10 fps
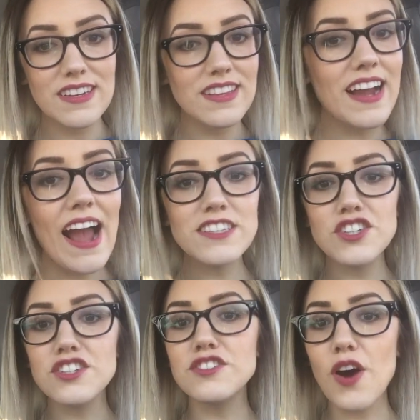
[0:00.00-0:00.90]
Like, I
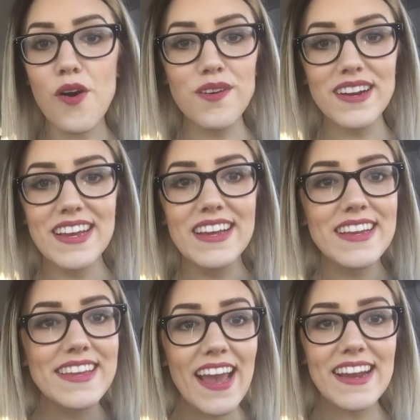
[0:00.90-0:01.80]
just don't
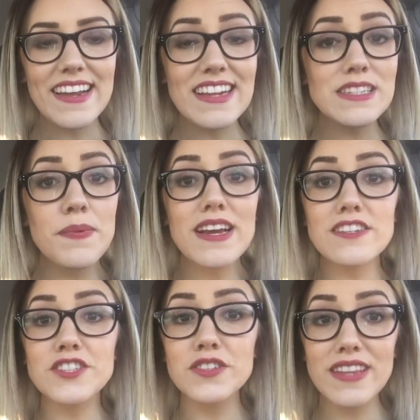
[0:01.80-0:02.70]
get it. Is it
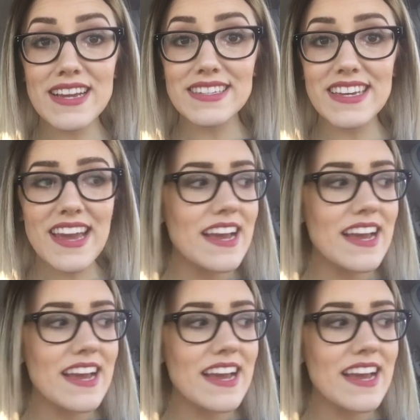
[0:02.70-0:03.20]
because you're lazy?